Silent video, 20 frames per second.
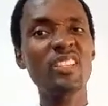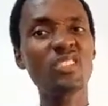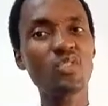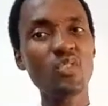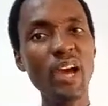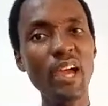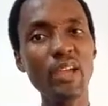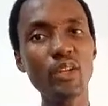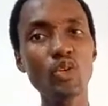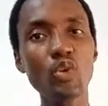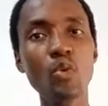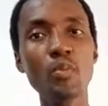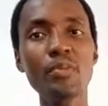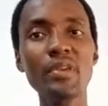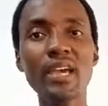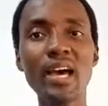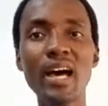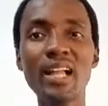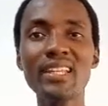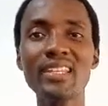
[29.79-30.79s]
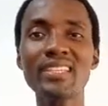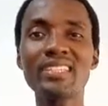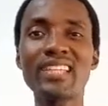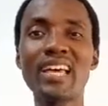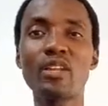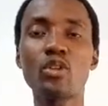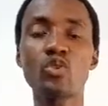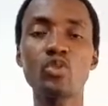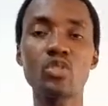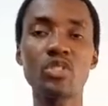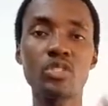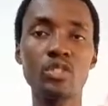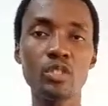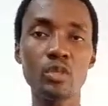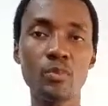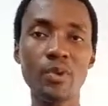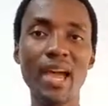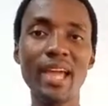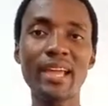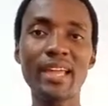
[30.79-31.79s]
trinomial is an
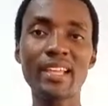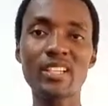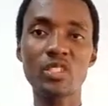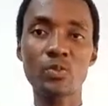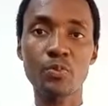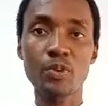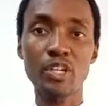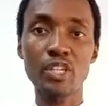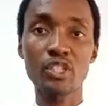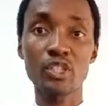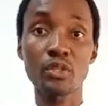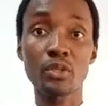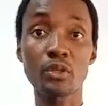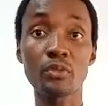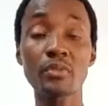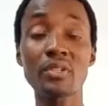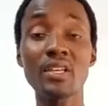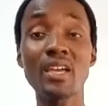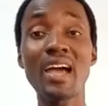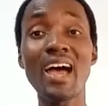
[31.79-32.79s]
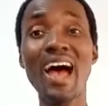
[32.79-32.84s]
algebraic expression